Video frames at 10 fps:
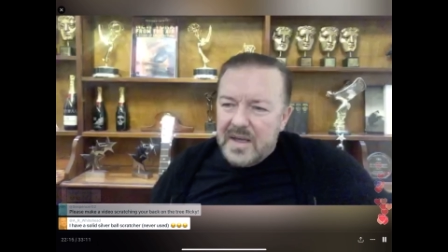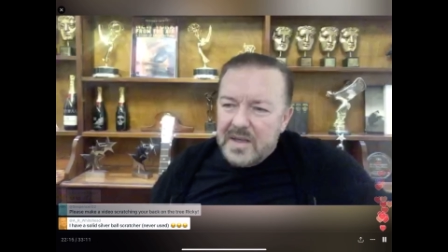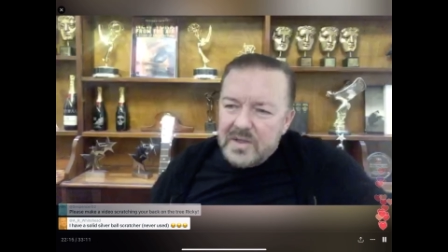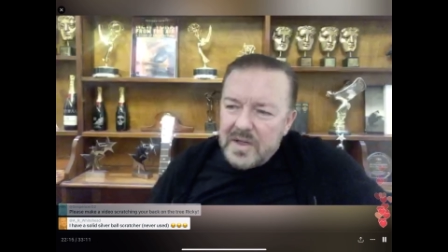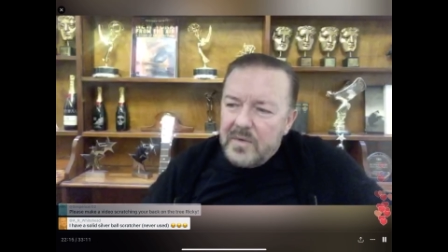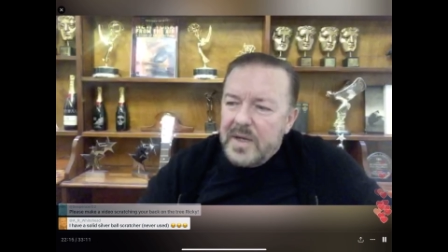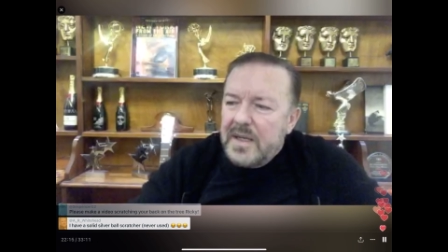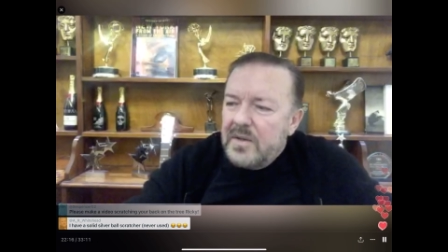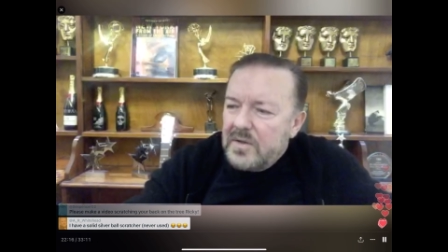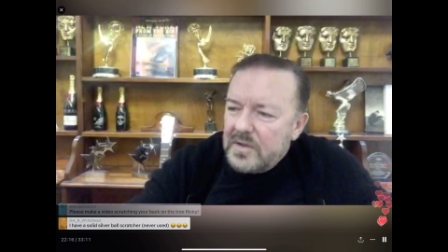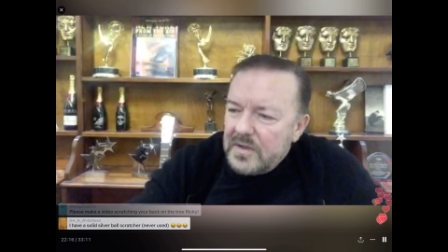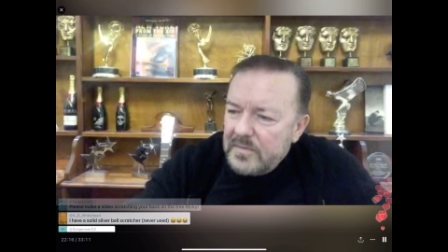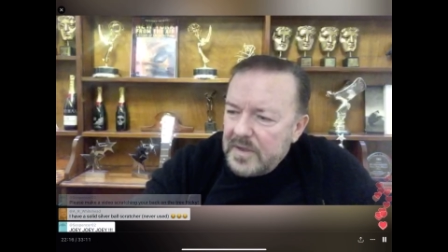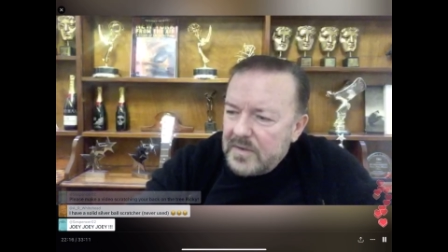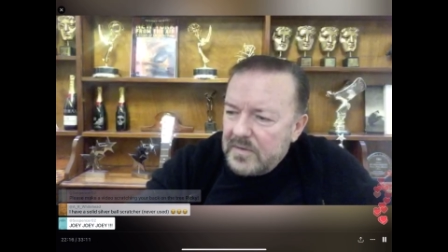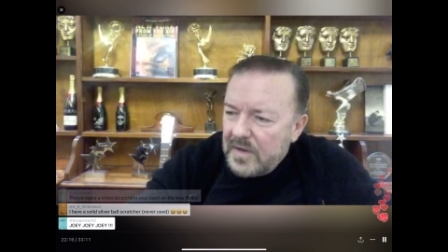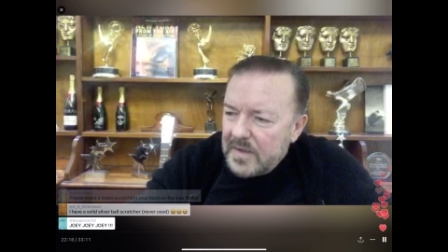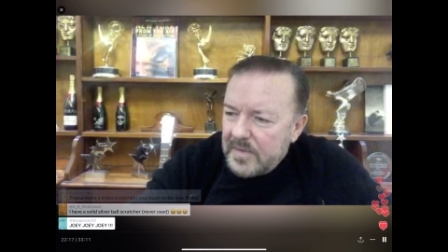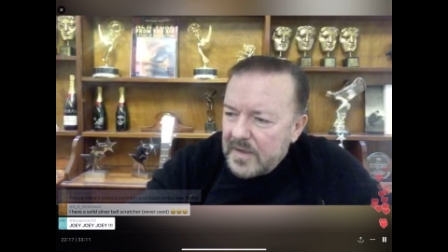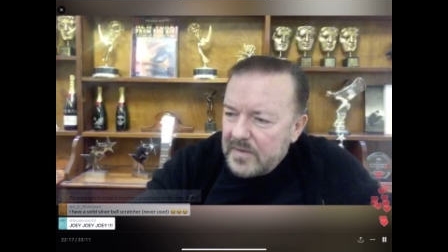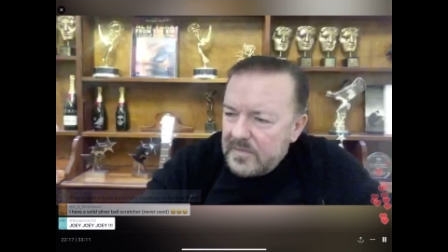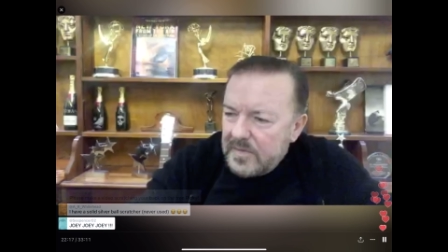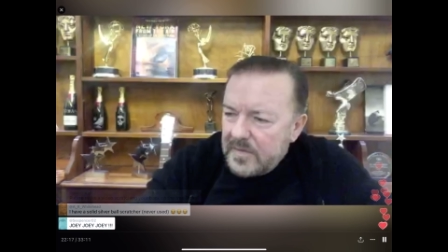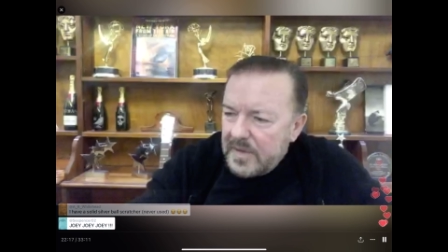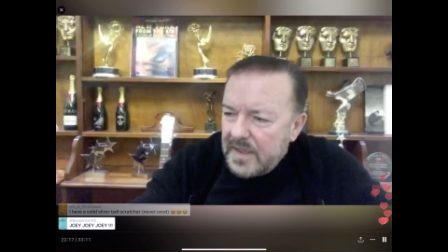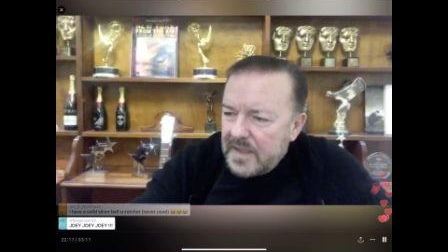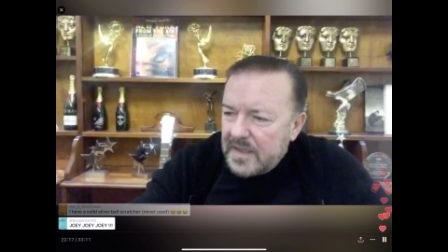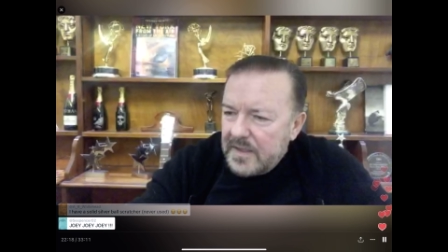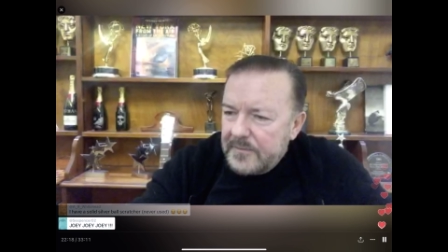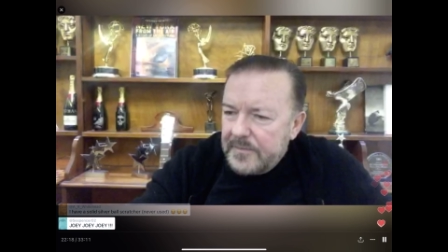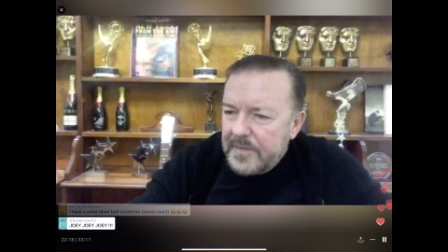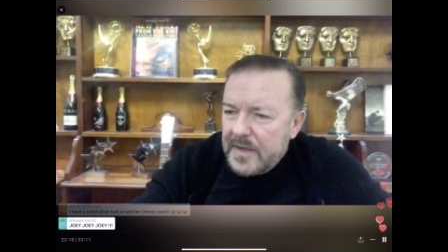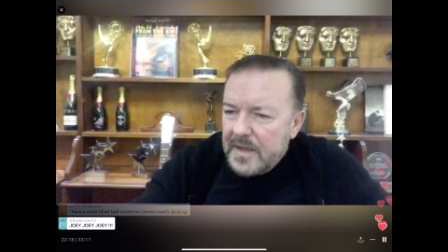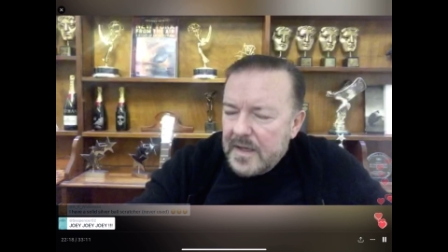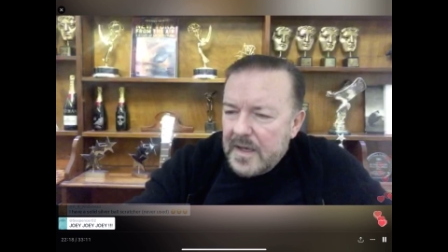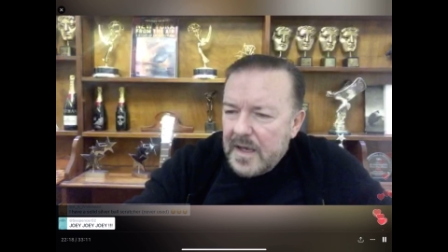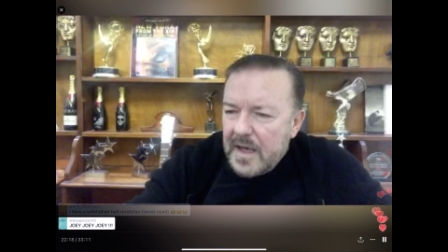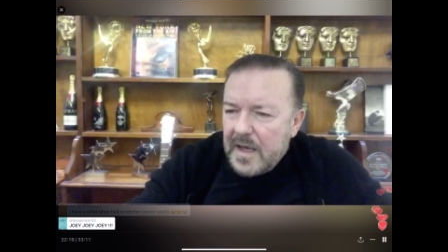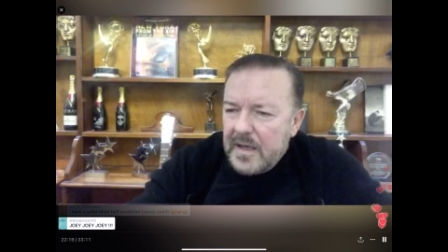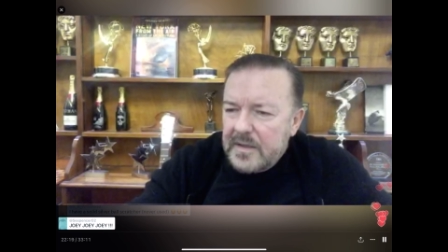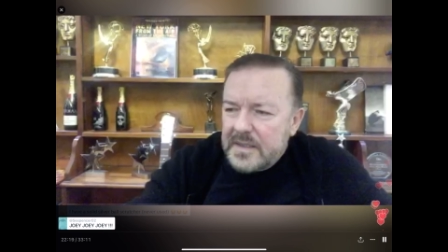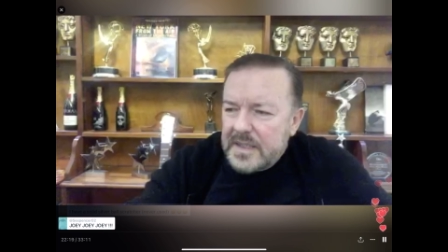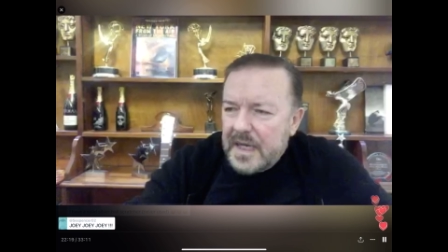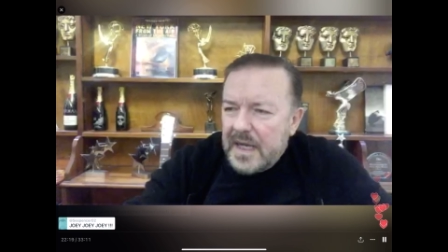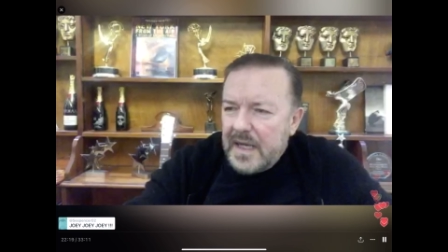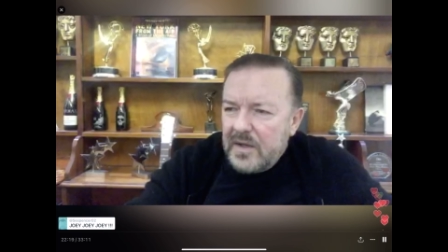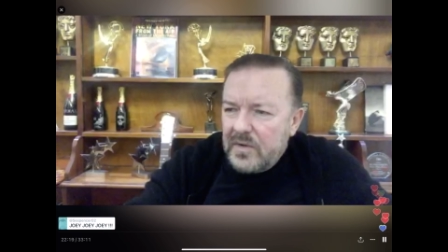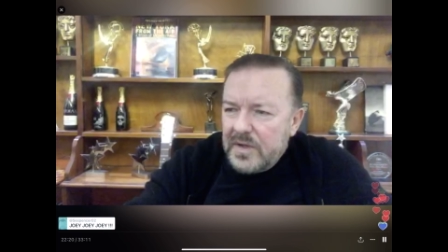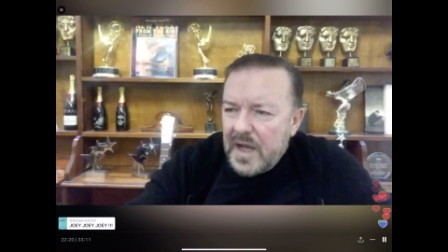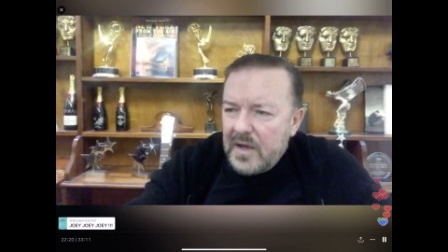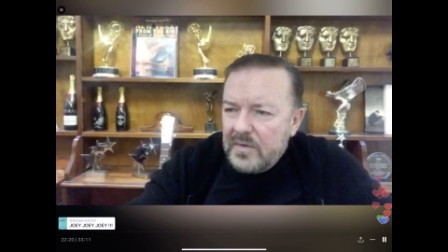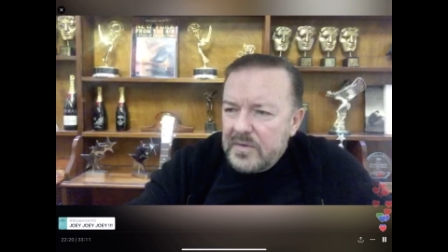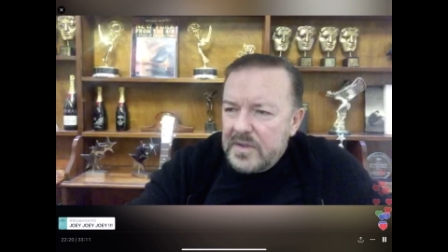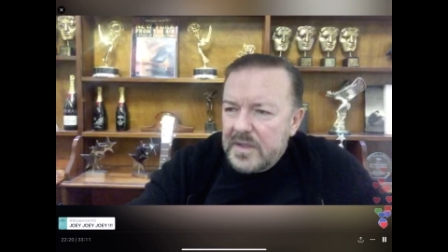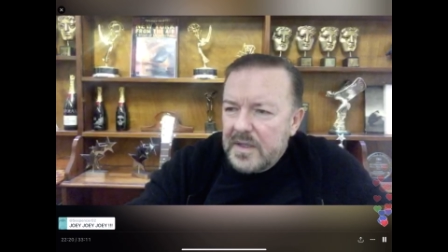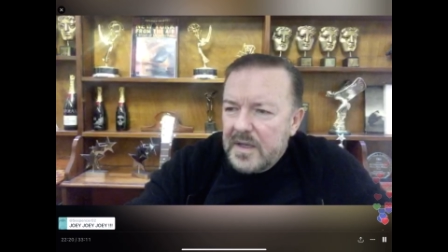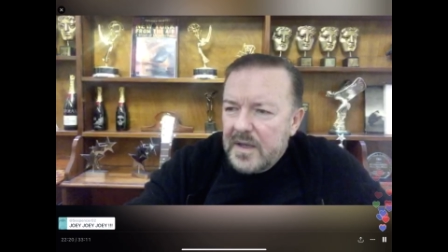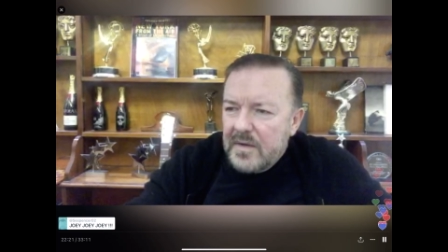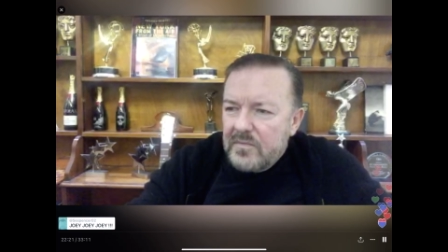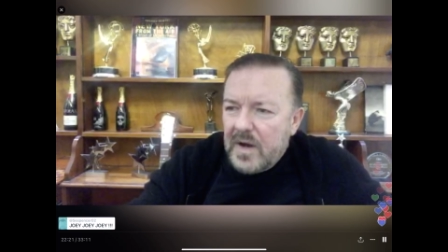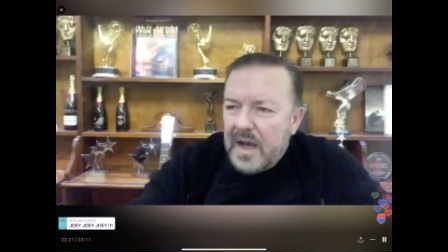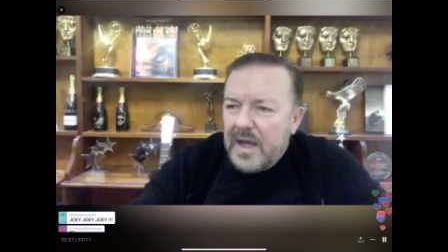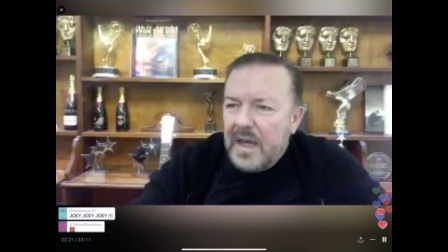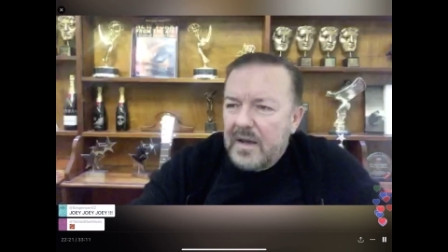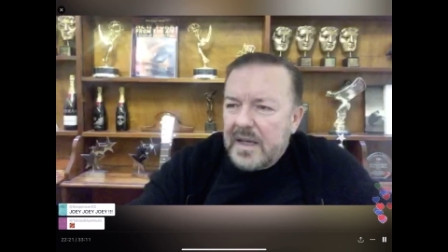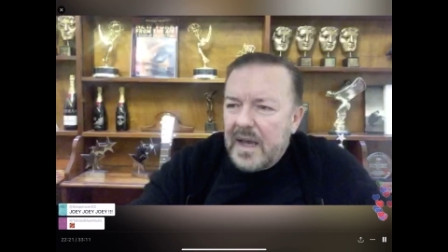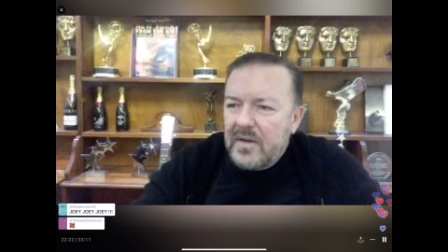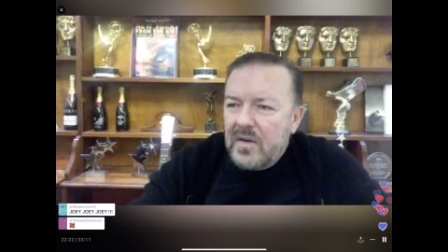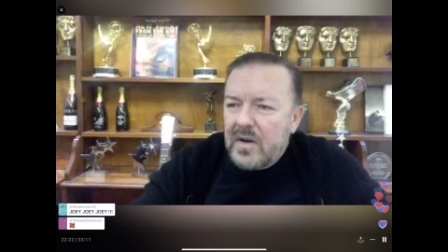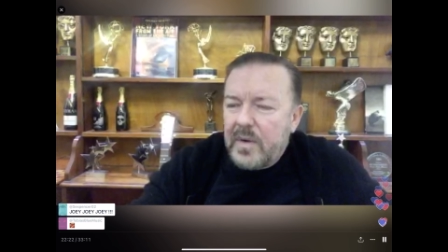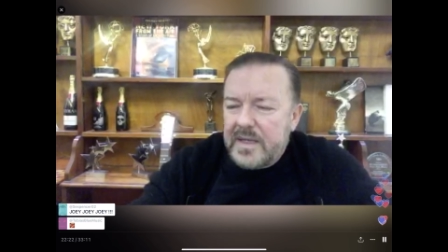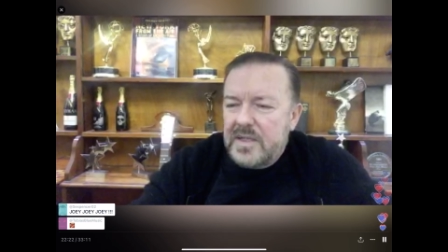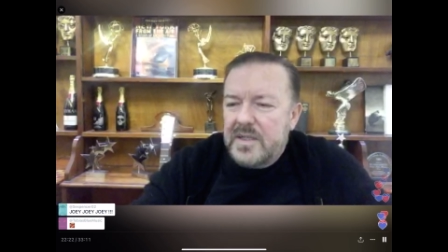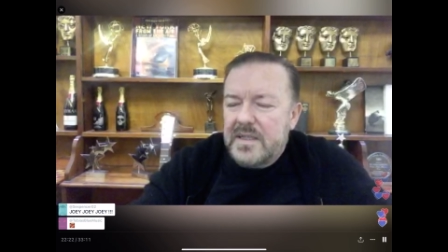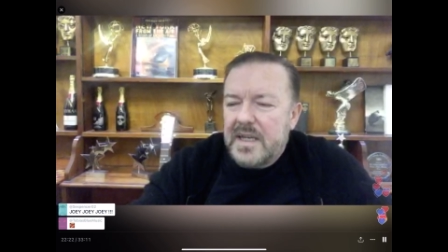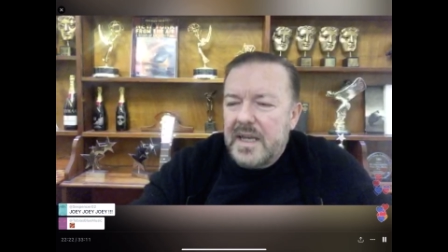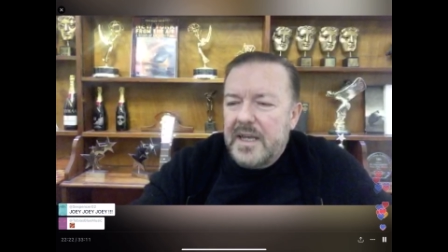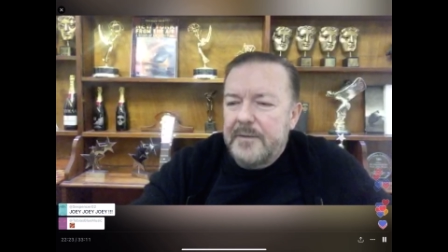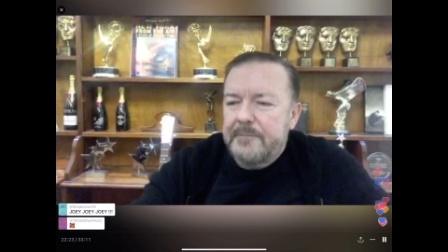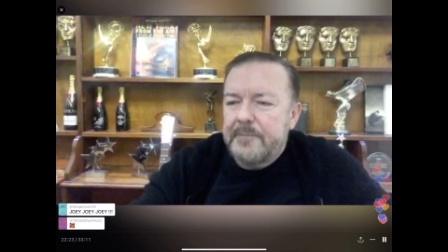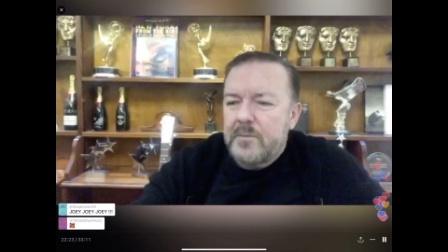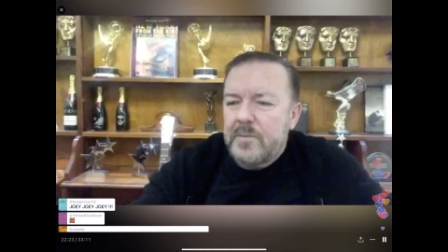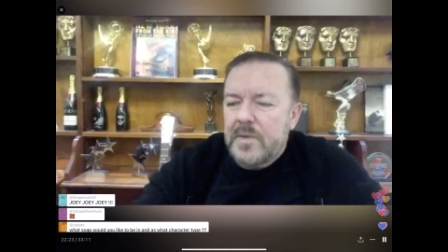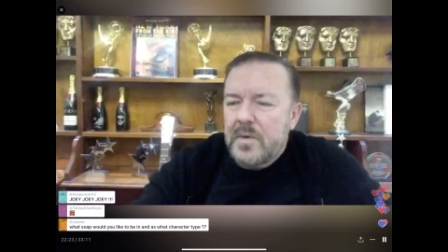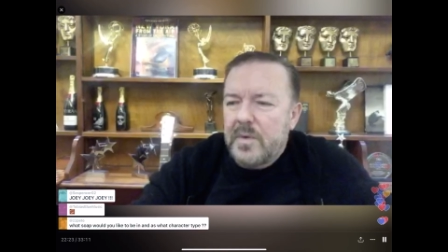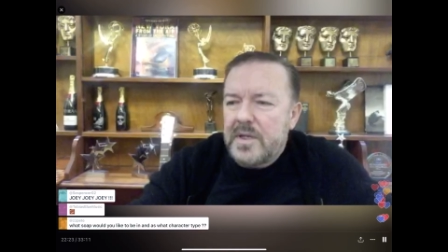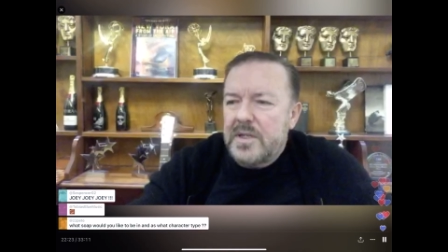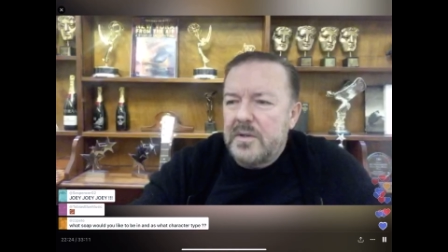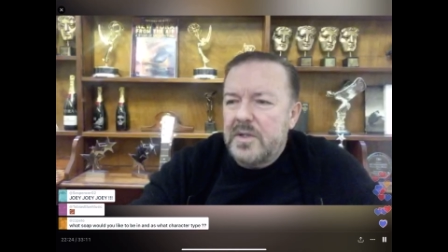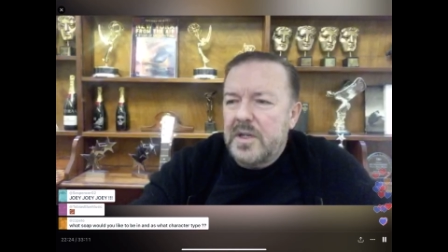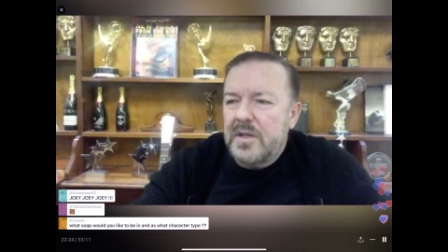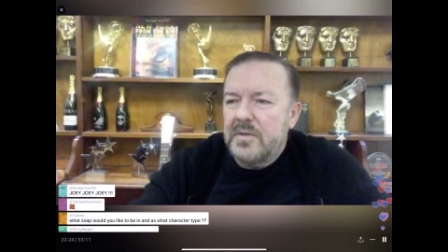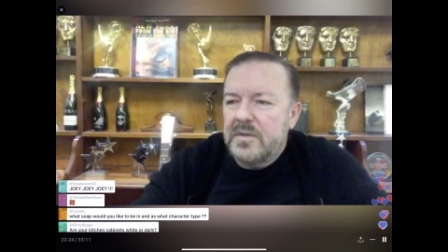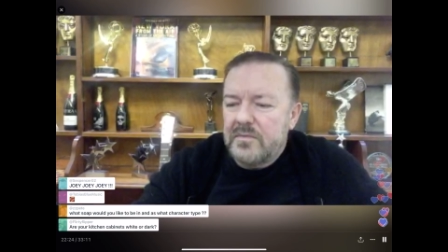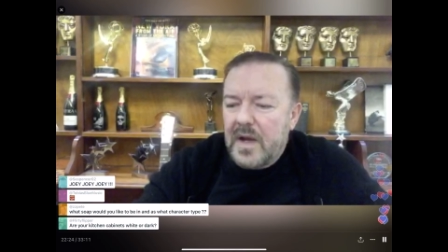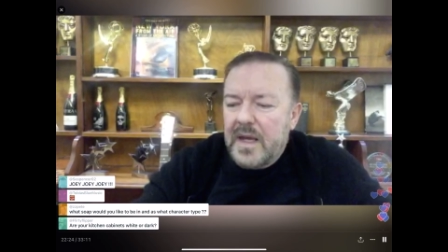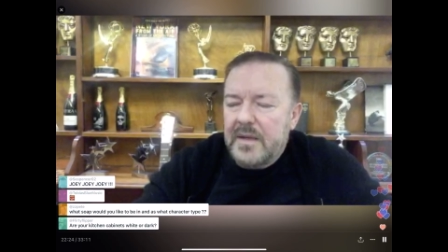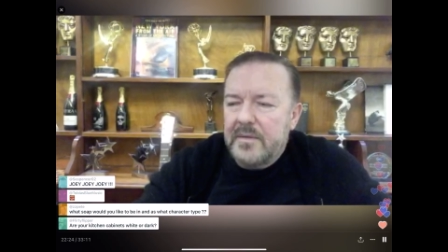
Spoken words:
Joey, you shouldn't be talking about my winky. C, your nose. Right, okay, I've got questions here. Which do you choose? Right.